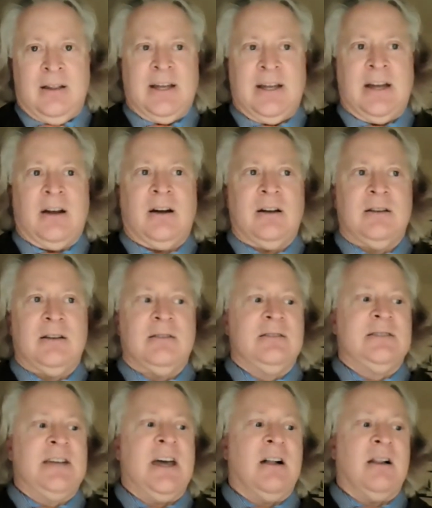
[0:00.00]
that
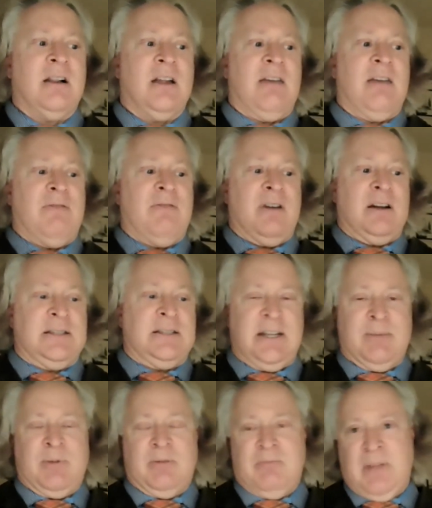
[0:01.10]
tell a very
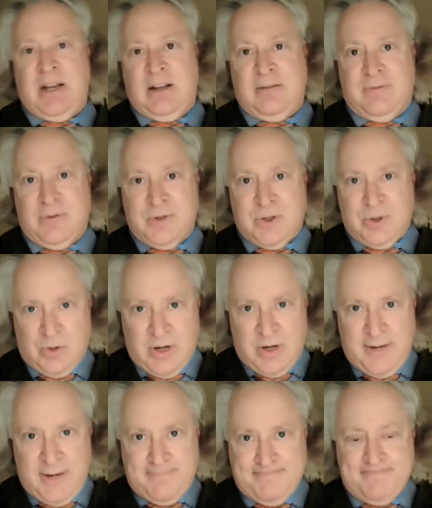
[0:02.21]
deep and meaningful
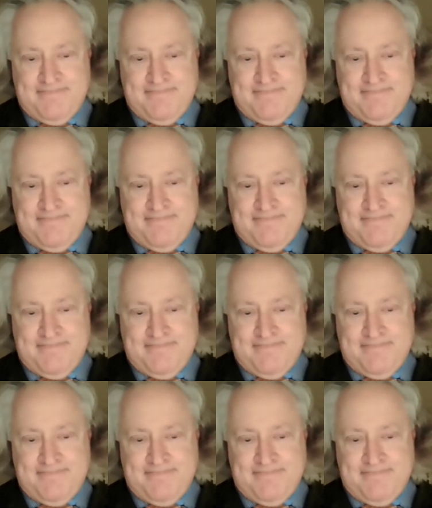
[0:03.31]
story.